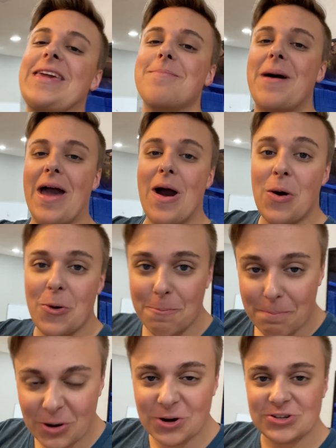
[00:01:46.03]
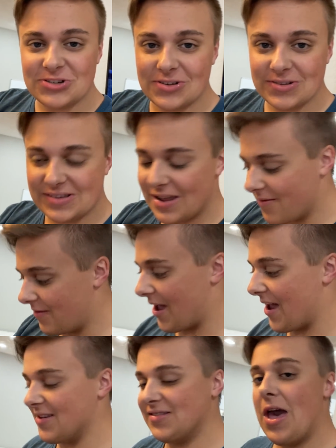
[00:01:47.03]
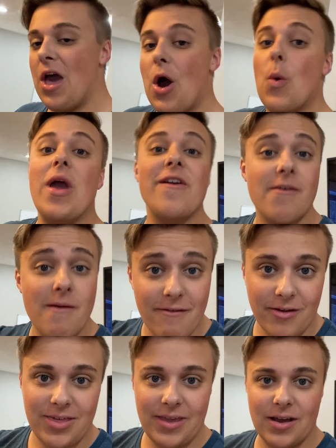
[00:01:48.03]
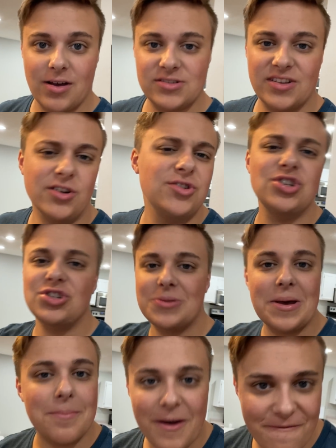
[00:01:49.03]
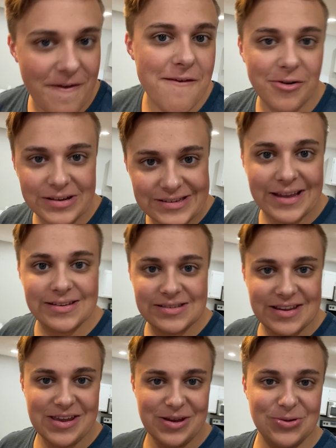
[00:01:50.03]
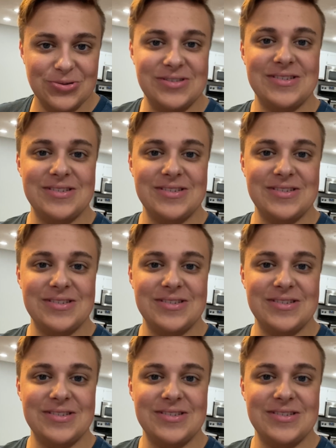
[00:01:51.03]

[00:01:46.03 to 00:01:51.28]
keep my own personal set of dice away from everything else. So there's just like my favorite sets to use.